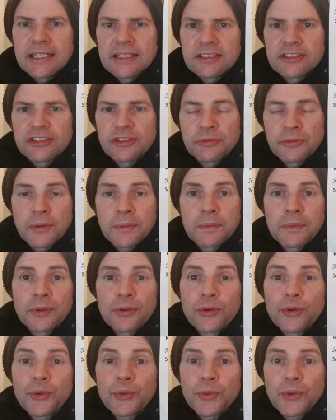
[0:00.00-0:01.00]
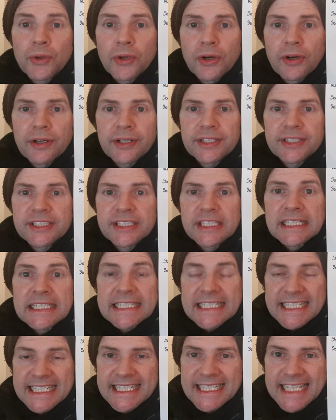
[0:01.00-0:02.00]
So we pluralize
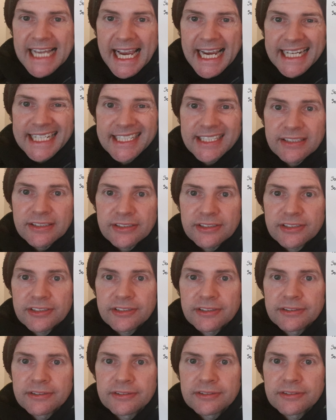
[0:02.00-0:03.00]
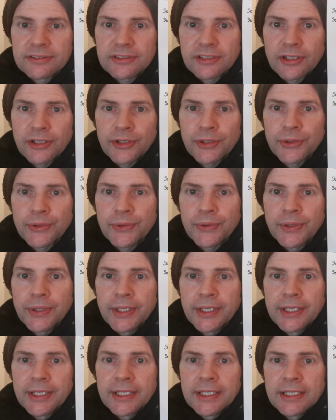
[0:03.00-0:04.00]
containers, so
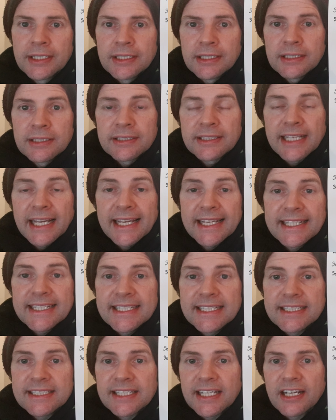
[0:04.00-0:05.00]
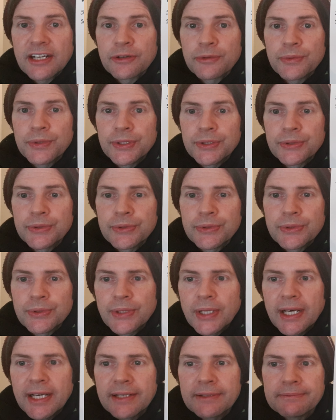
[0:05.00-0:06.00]
that is how we do
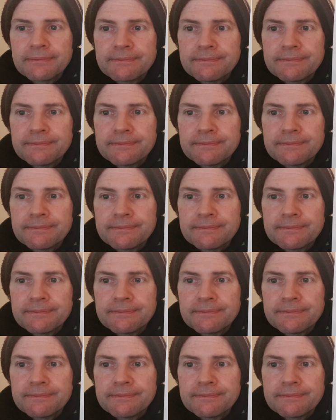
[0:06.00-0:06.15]
that.